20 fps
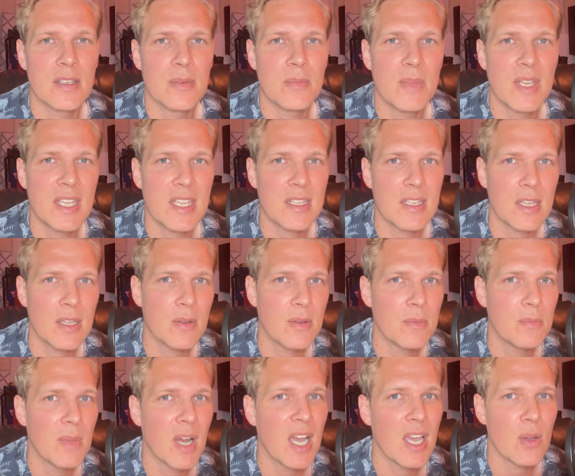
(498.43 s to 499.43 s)
make it in
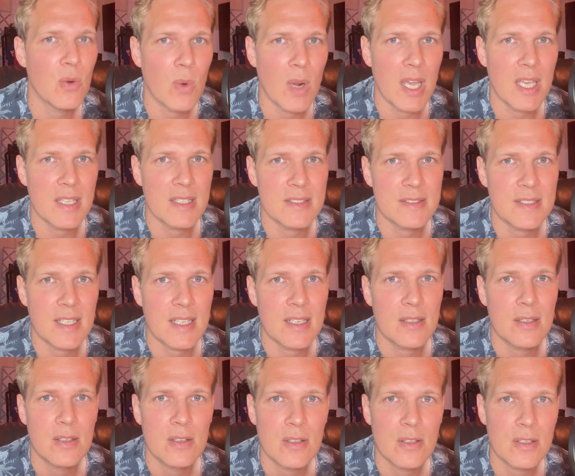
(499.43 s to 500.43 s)
my way instead
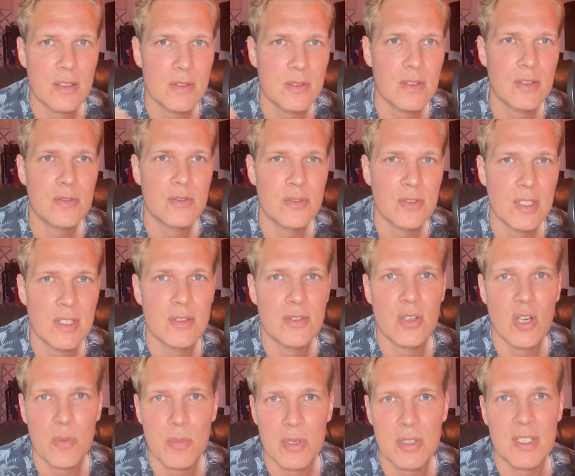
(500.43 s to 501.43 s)
and
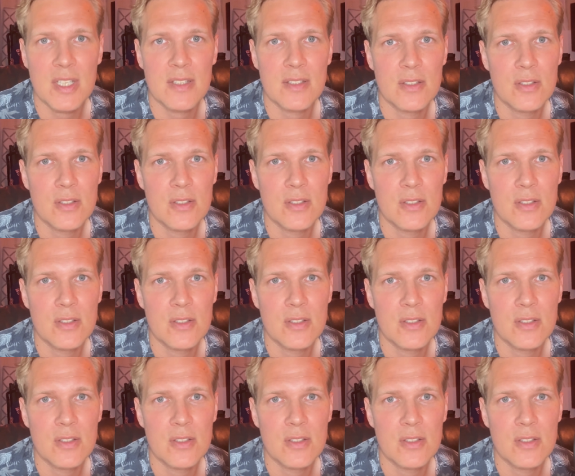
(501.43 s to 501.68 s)
interpret it.